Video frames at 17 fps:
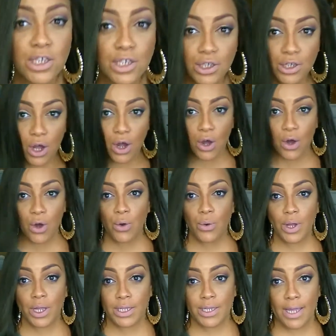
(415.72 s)

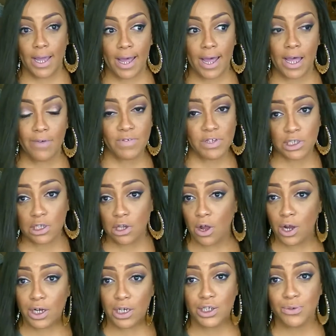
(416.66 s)
So, yeah, if it's
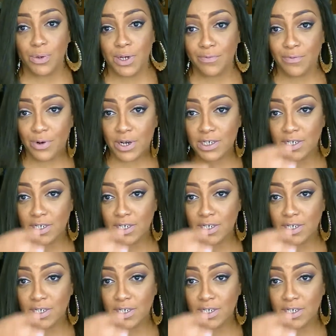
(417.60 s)
longer than 24